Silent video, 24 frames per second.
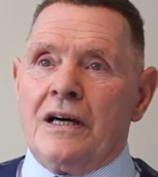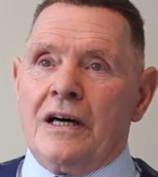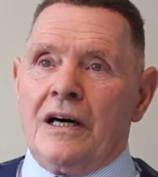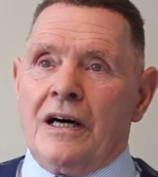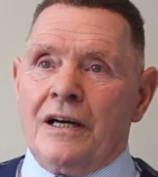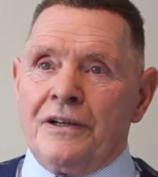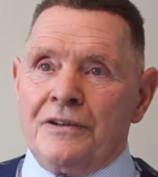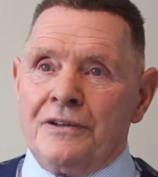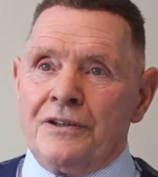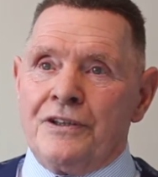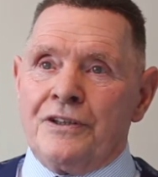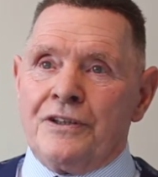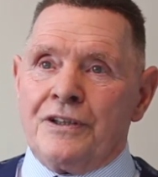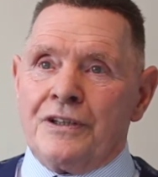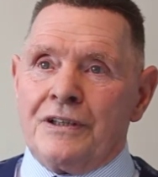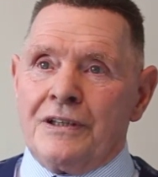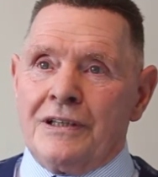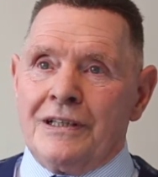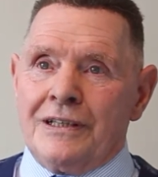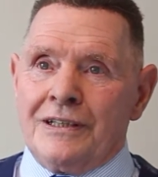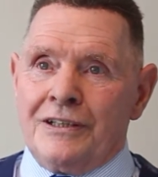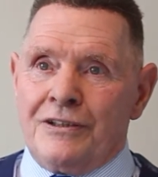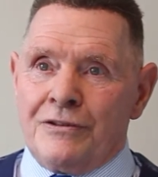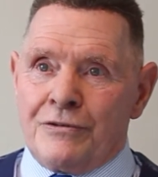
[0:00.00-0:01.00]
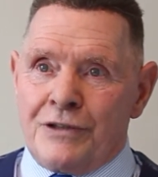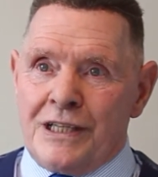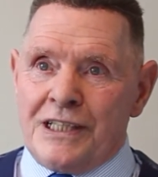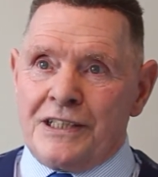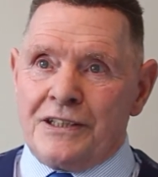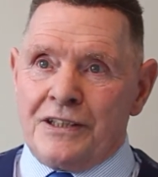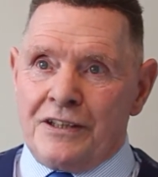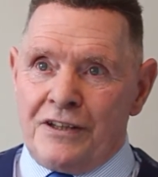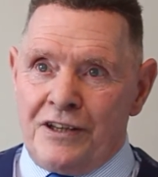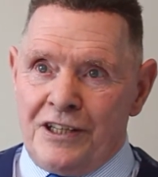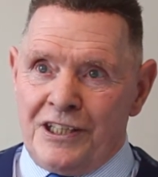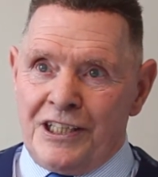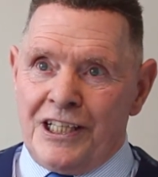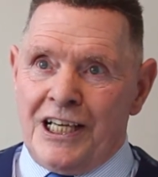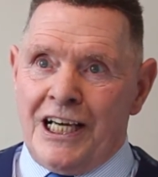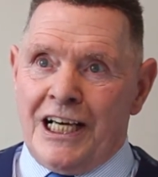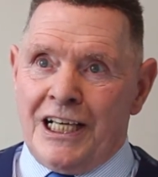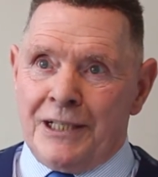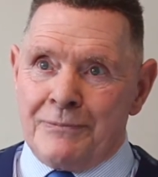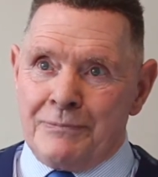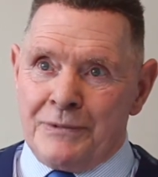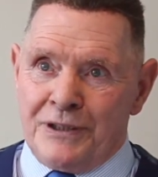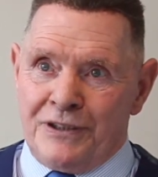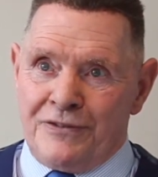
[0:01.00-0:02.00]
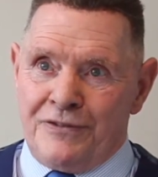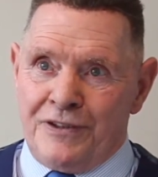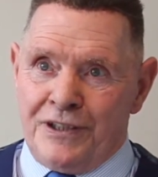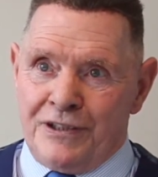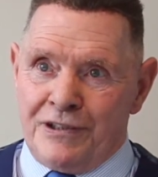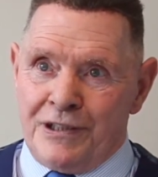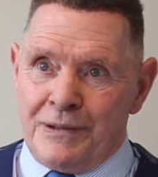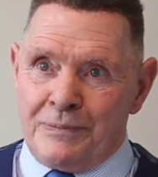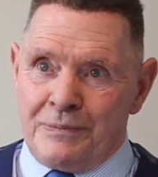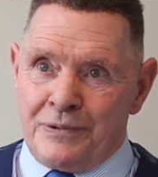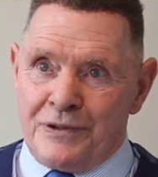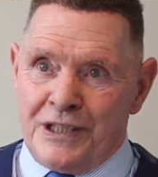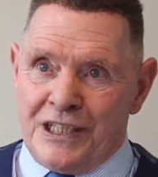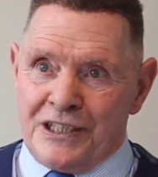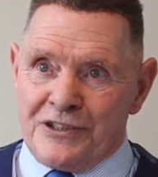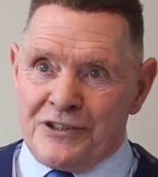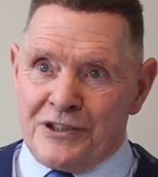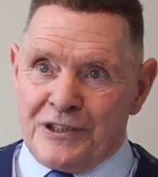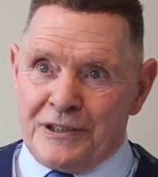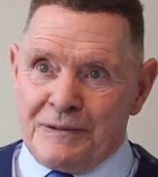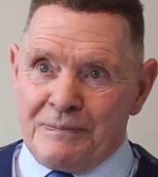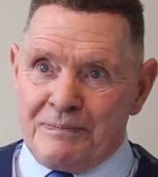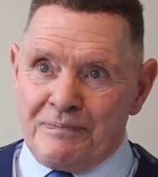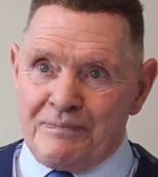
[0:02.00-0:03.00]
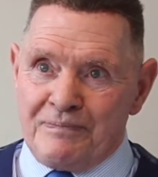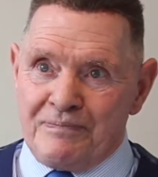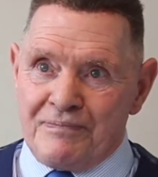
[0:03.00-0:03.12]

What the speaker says: under greater than atmospheric pressure.